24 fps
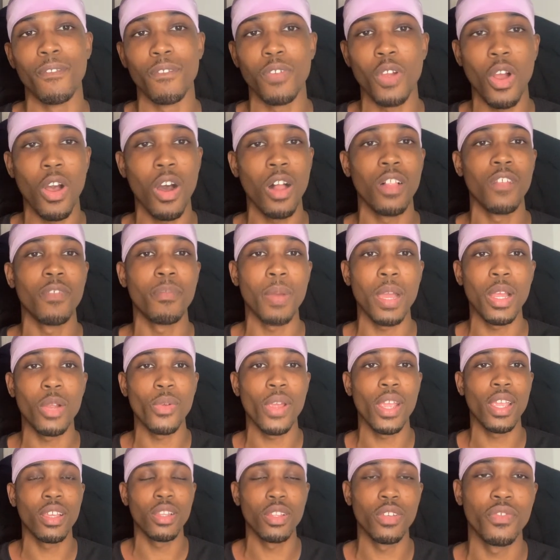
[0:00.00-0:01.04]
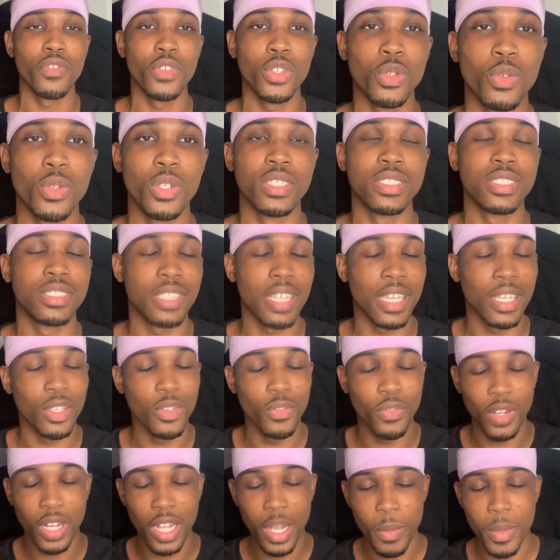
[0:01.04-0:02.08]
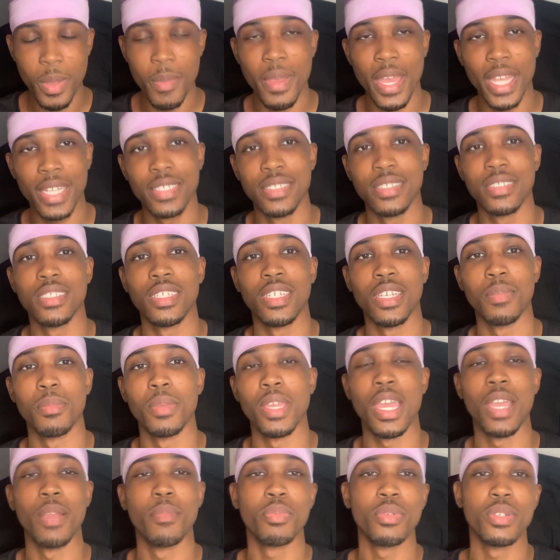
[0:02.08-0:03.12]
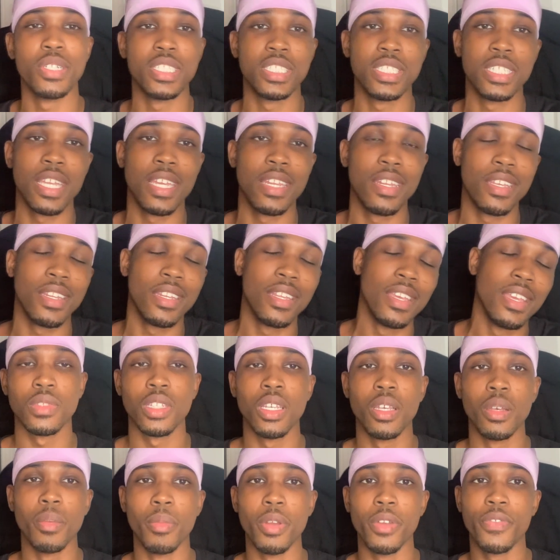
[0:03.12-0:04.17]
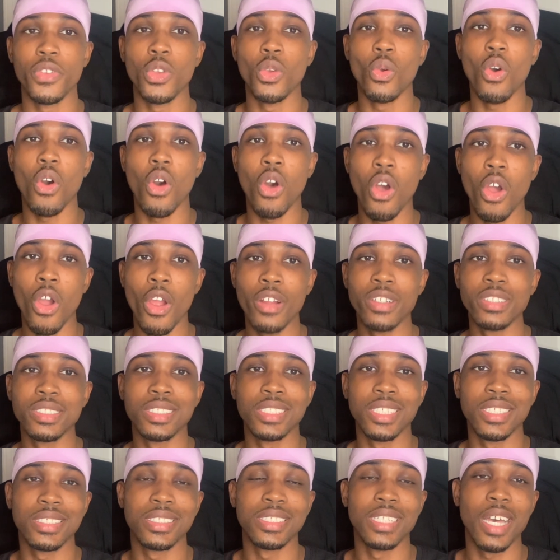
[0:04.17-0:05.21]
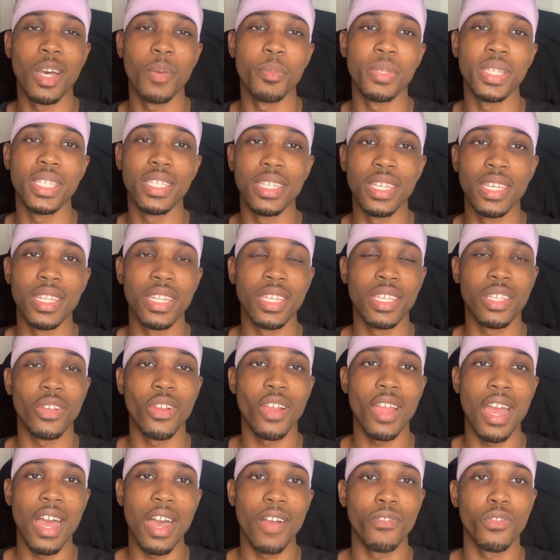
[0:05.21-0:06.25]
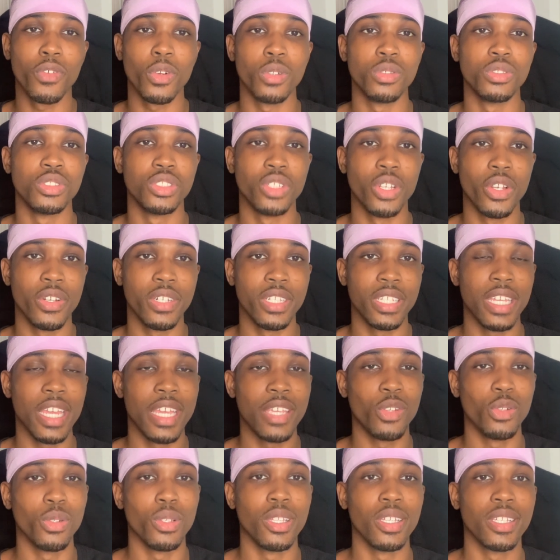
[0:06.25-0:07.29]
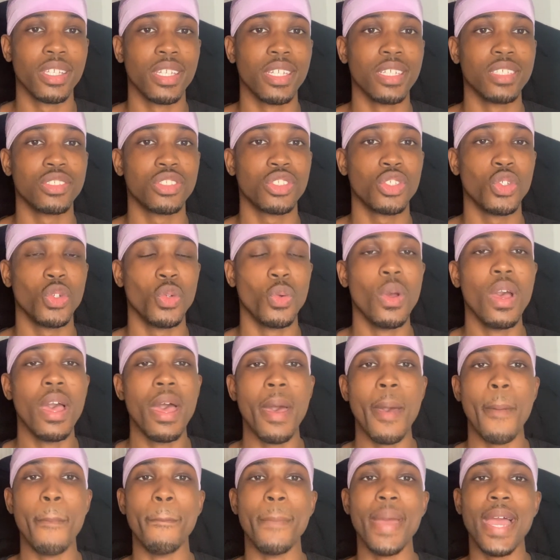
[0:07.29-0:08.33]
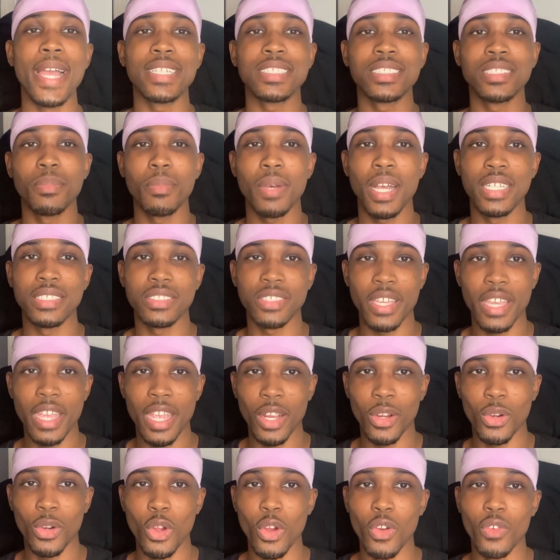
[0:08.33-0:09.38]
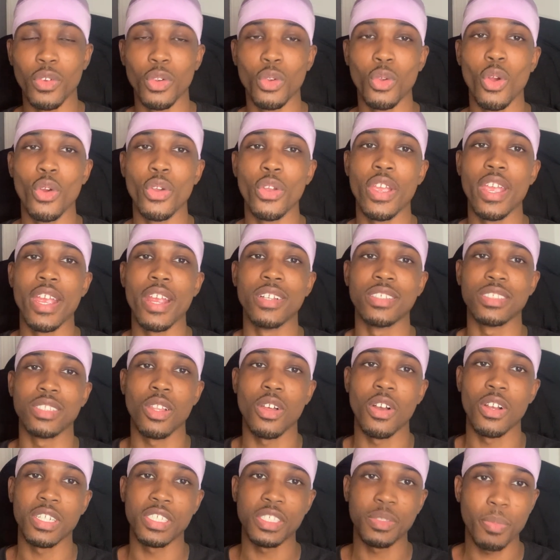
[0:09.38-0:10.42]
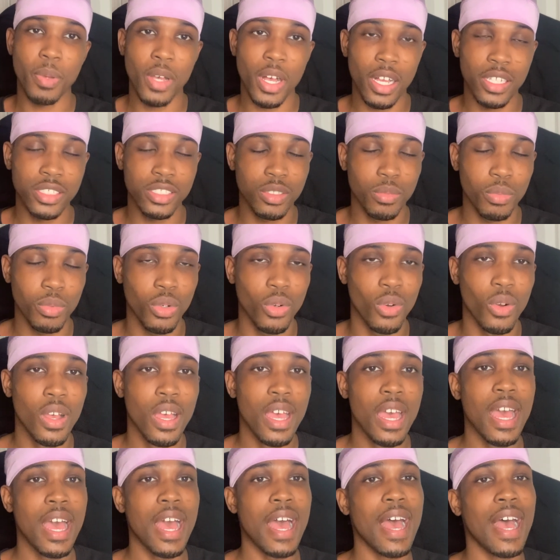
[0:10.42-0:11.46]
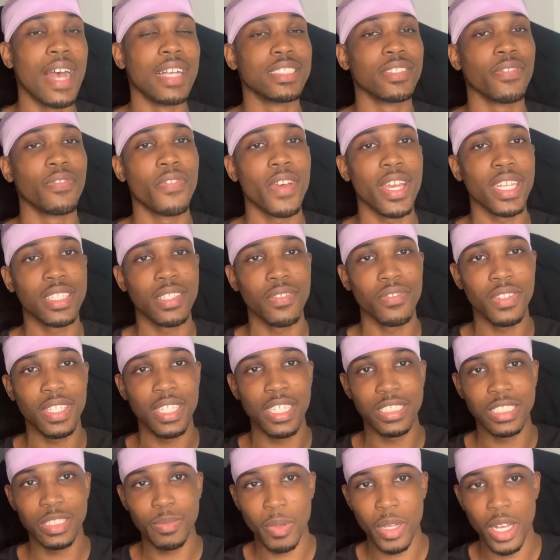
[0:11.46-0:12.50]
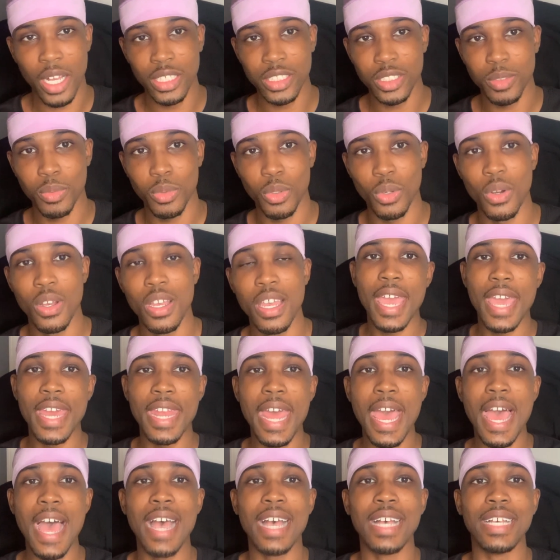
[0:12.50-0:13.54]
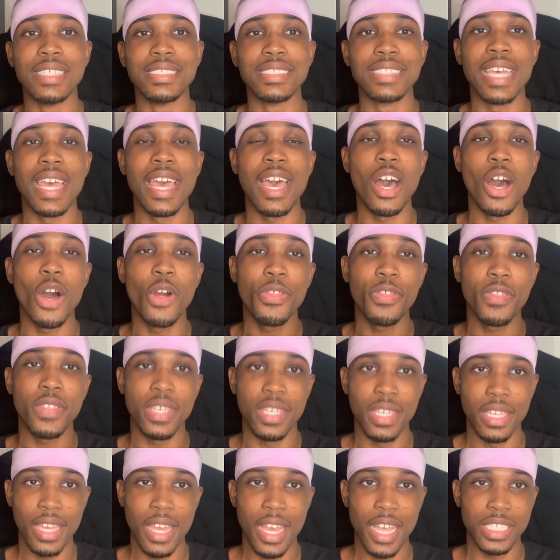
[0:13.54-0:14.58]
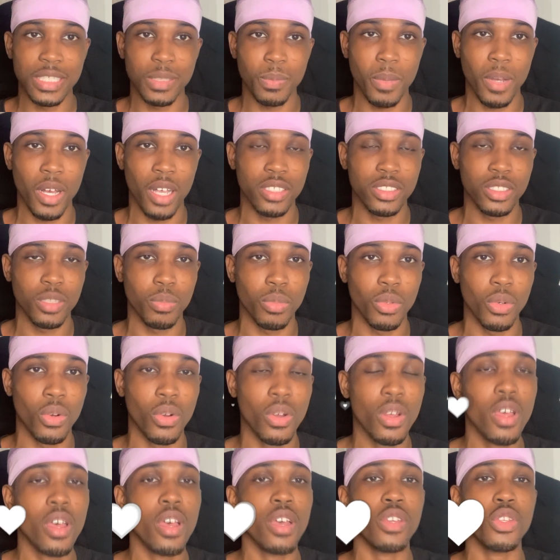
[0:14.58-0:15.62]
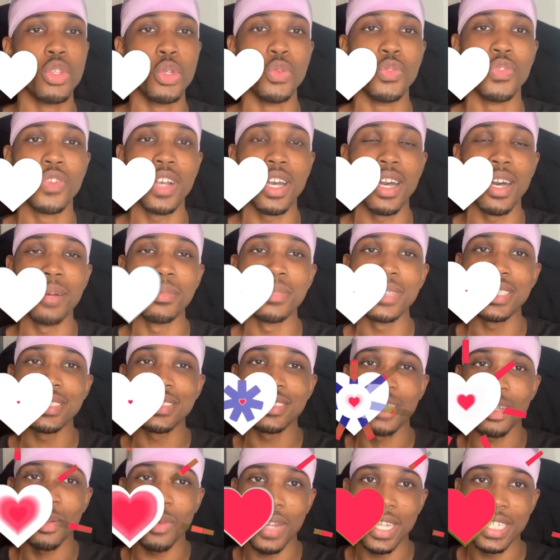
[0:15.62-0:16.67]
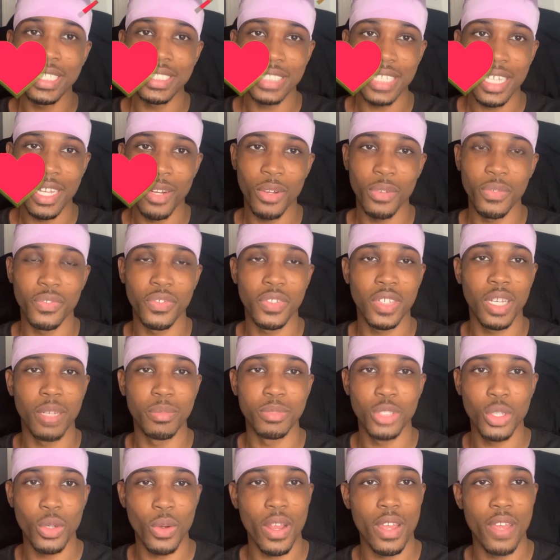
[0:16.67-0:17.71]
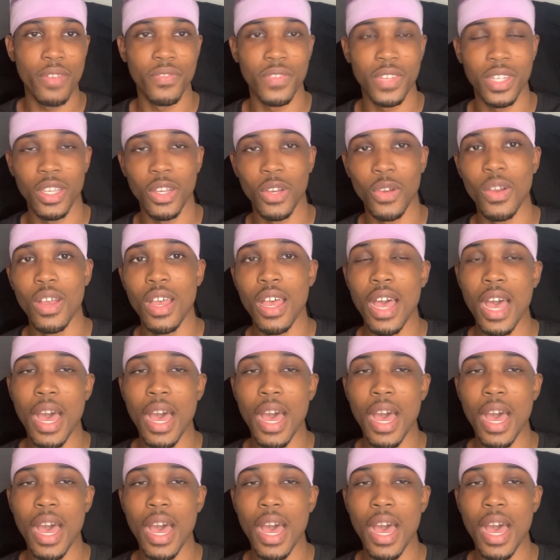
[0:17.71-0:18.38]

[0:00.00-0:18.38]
For all of my regular viewers, thank you for coming back and seeing me. I appreciate it. But if you are just now beginning your afro journey and you're looking to maximize your hair growth and grow your hair as long as possible, as effectively as possible, and as healthy as possible, you've come to the right channel, you've come to the right video.